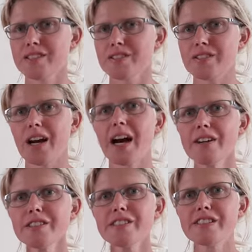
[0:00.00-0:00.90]
So
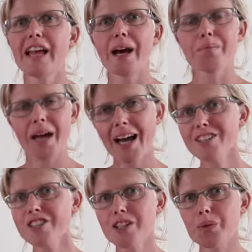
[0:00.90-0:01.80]
how this lamp
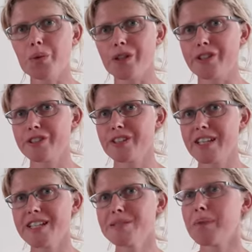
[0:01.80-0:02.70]
actually works
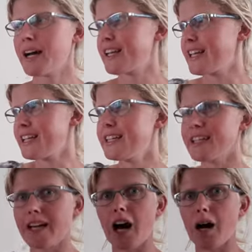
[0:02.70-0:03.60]
is by
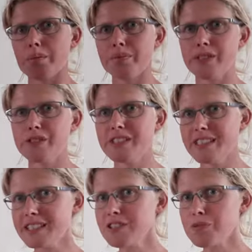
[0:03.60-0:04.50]
heating up. You
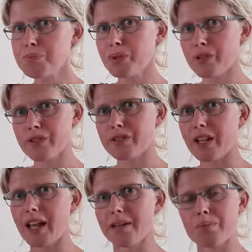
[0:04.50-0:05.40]
need to put on the
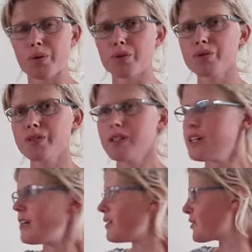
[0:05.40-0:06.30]
light bulb
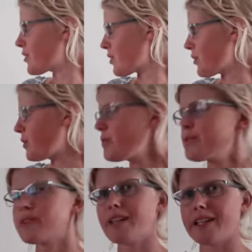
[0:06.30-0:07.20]
to
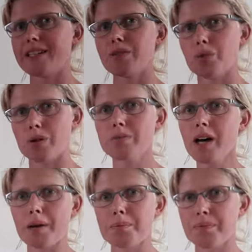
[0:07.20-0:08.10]
get it warmed
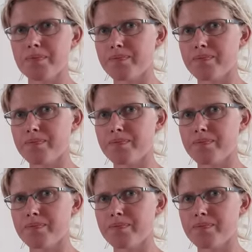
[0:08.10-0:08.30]
up.